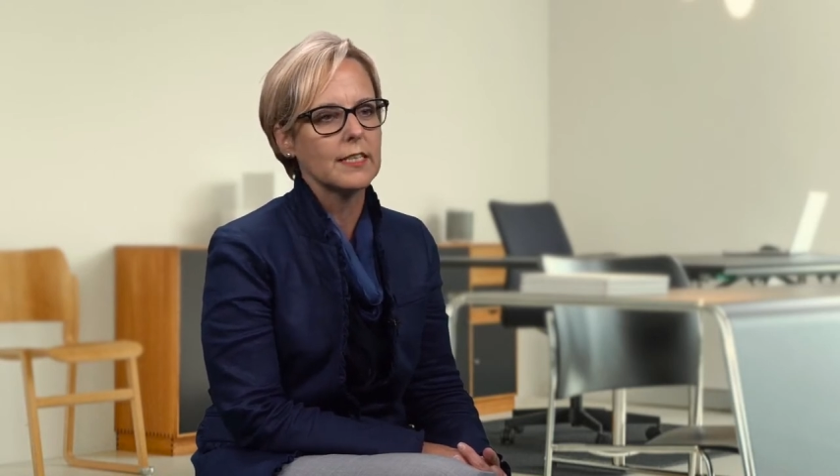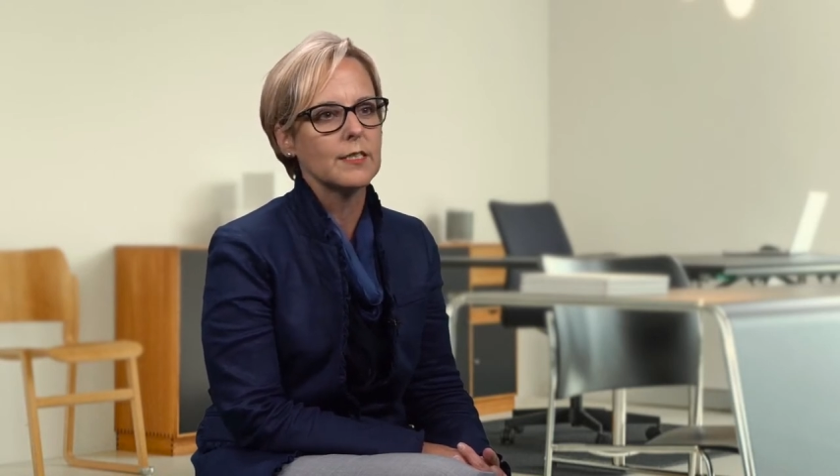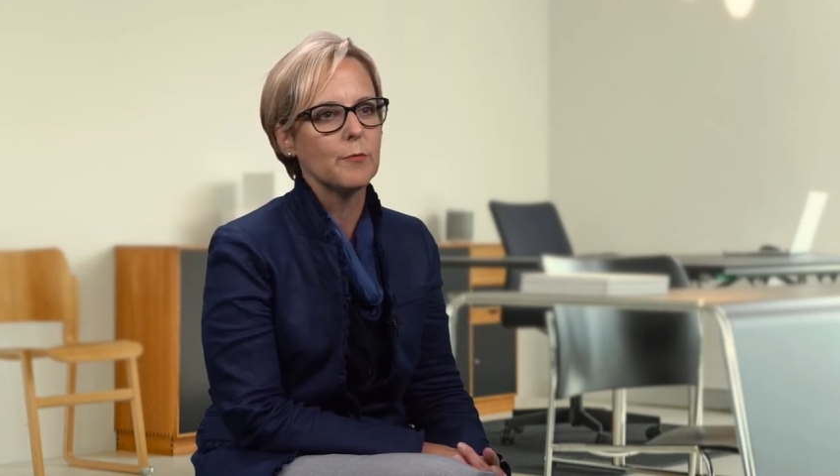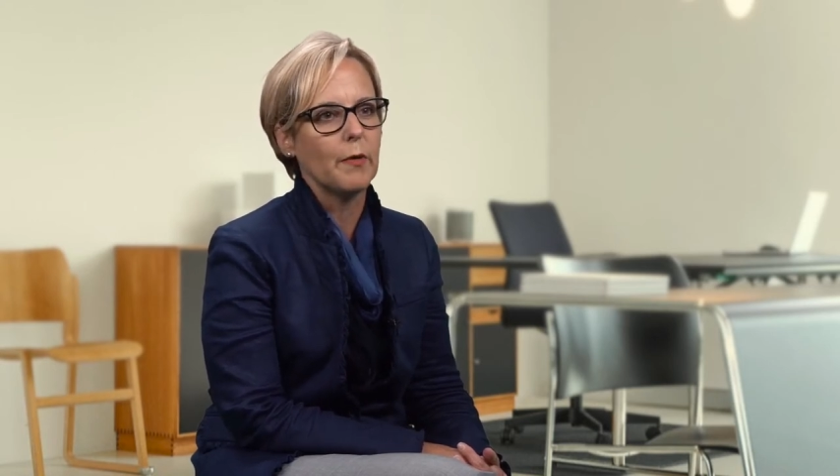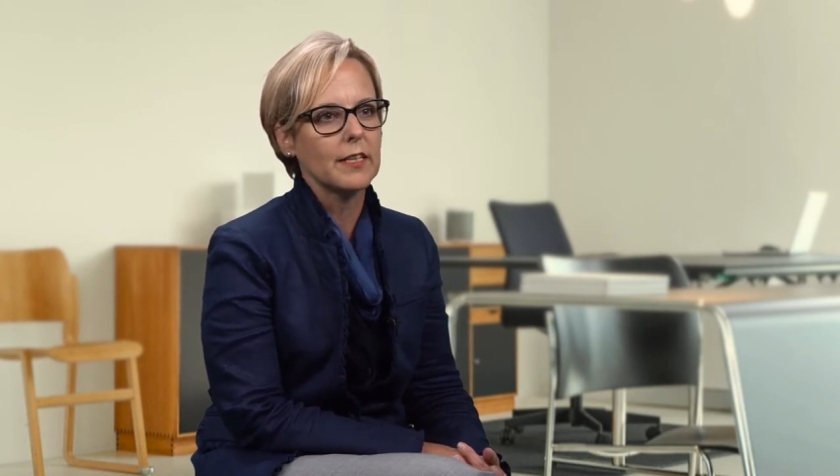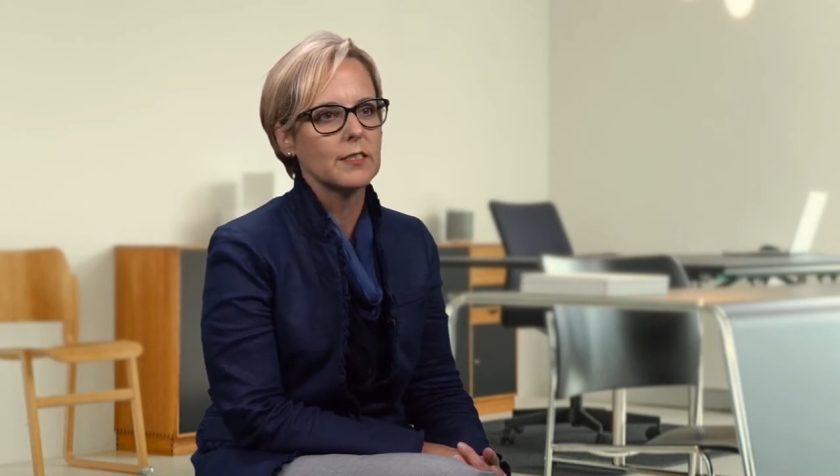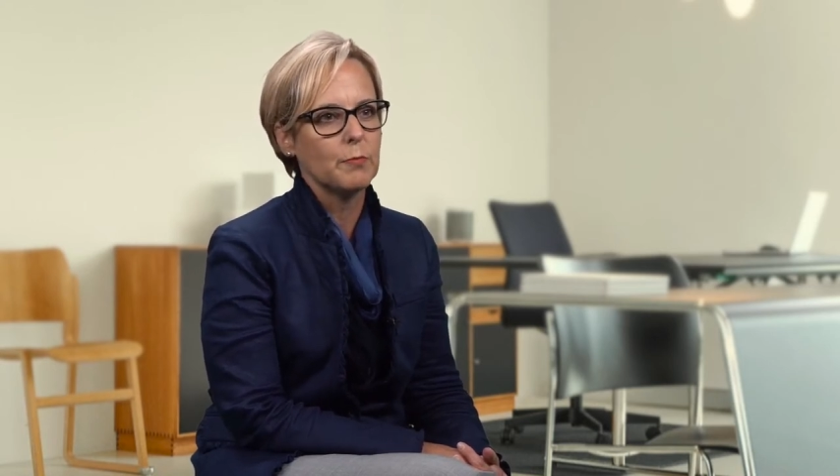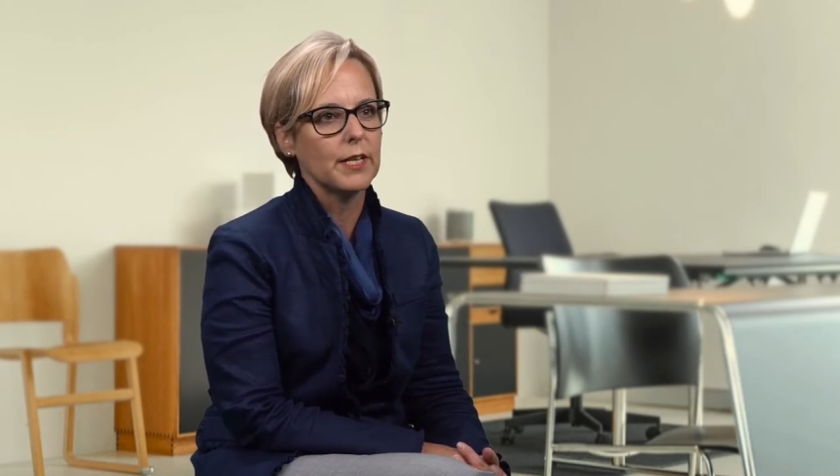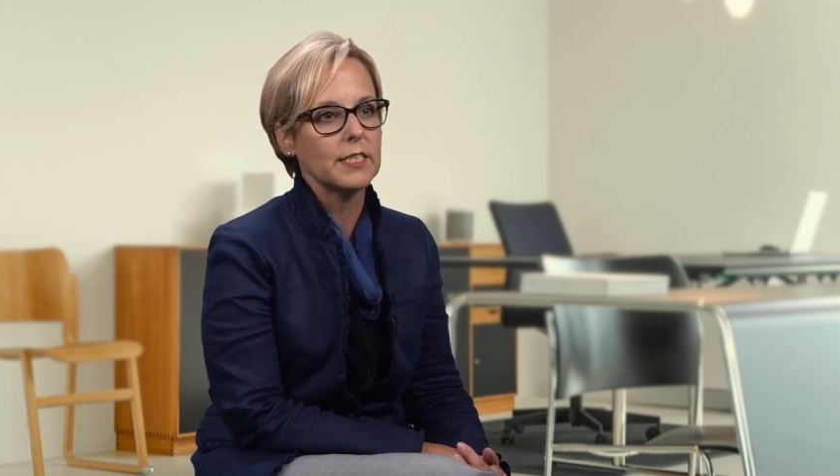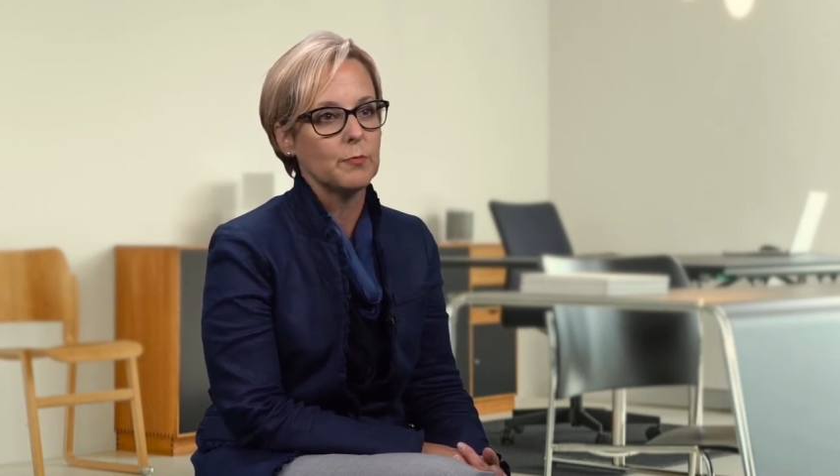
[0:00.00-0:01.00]
it's the best
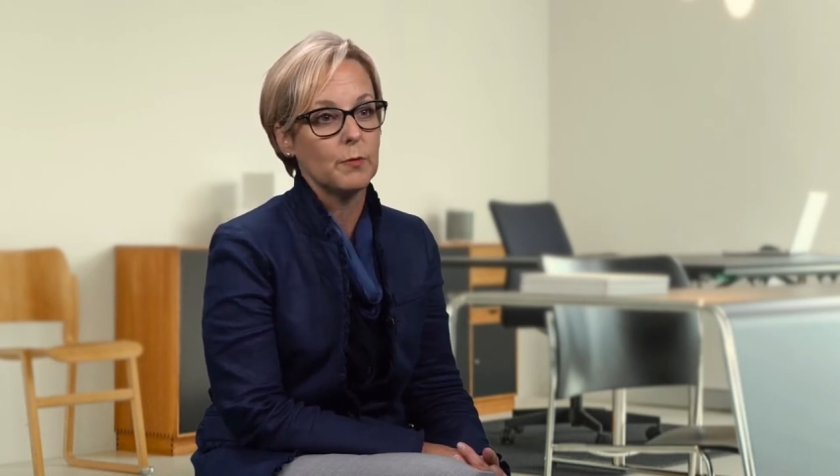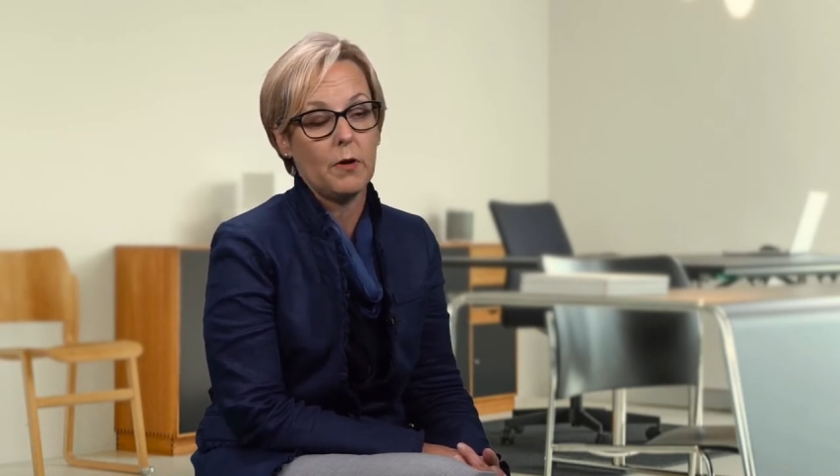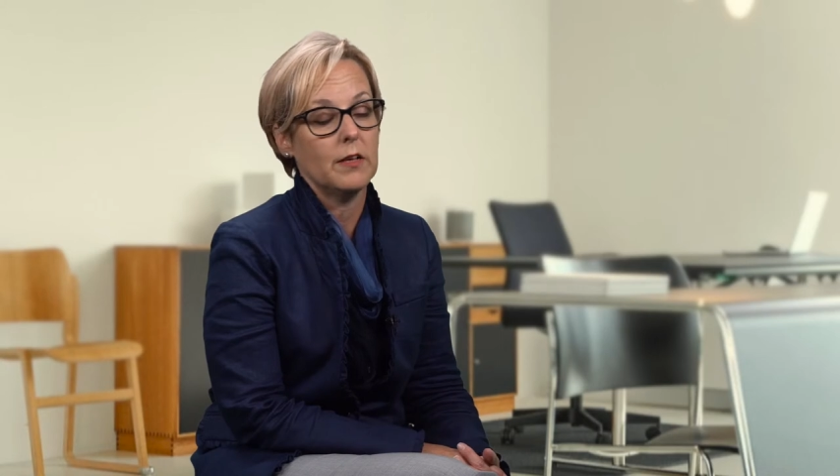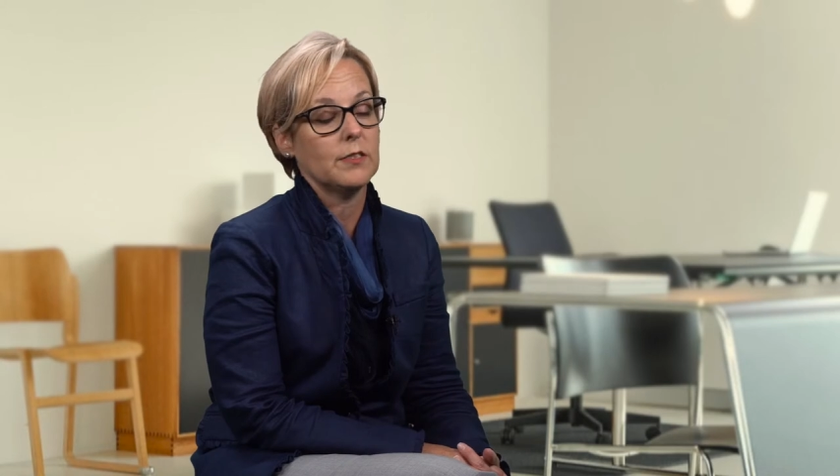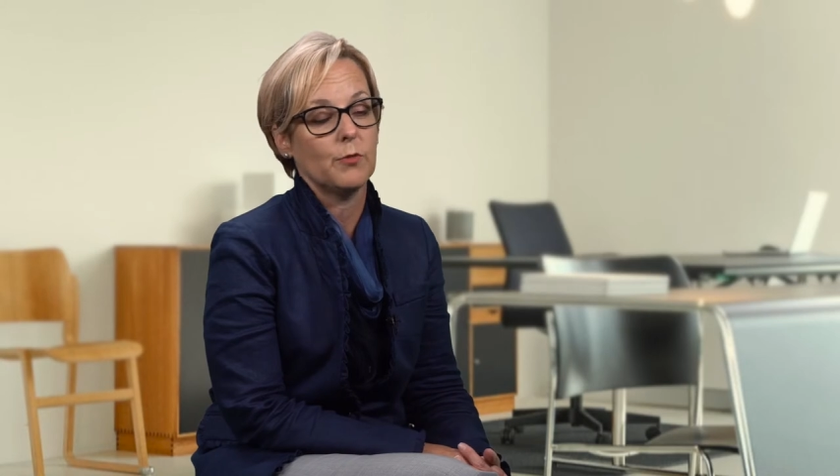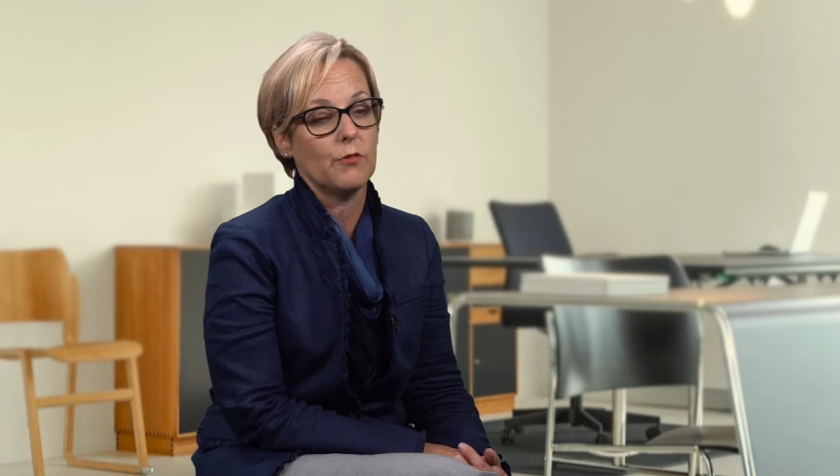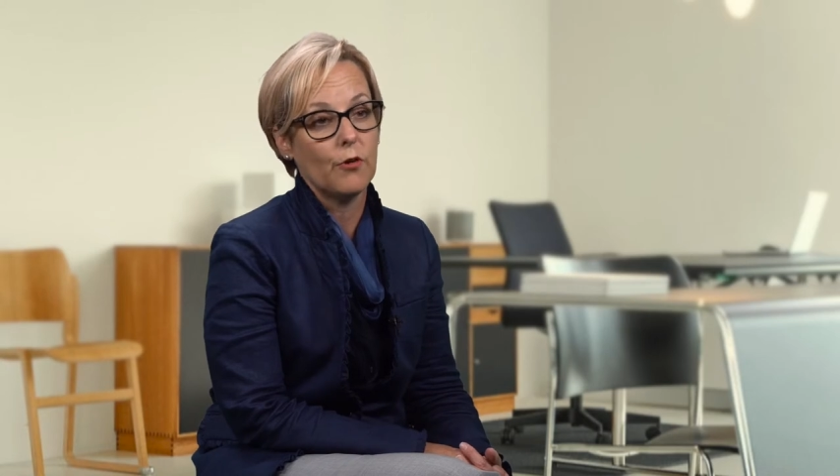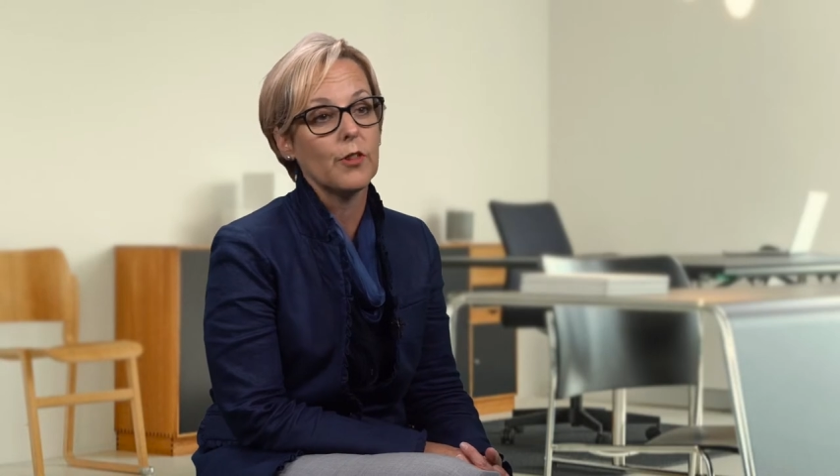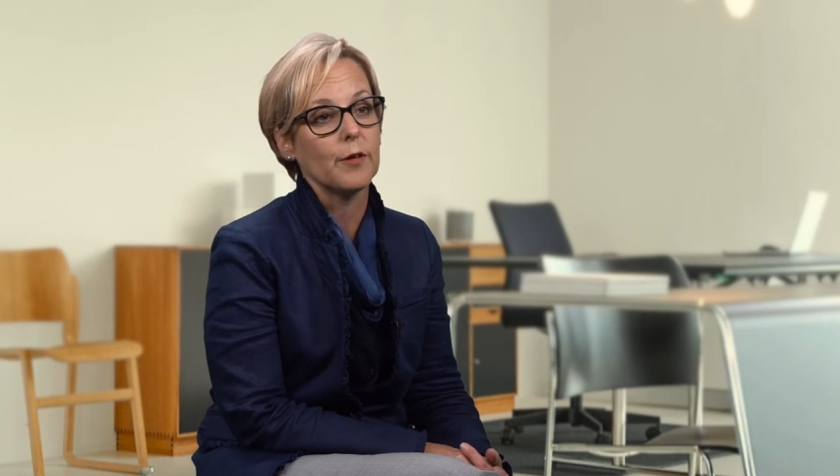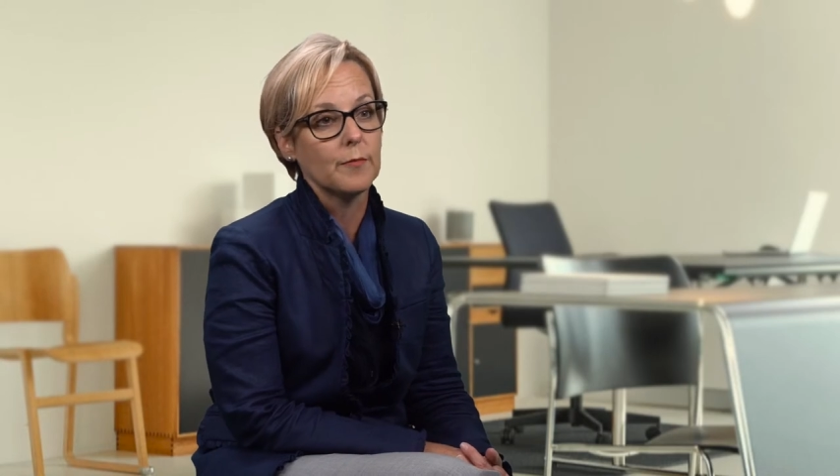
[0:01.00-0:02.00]
placement possible
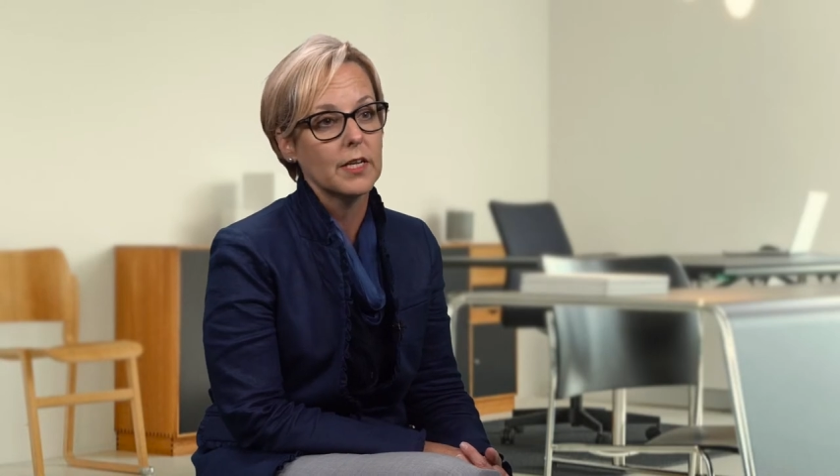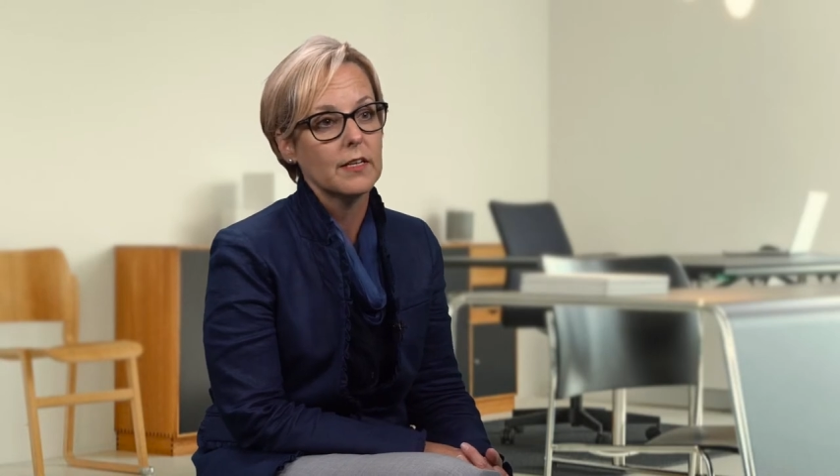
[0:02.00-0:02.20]
for them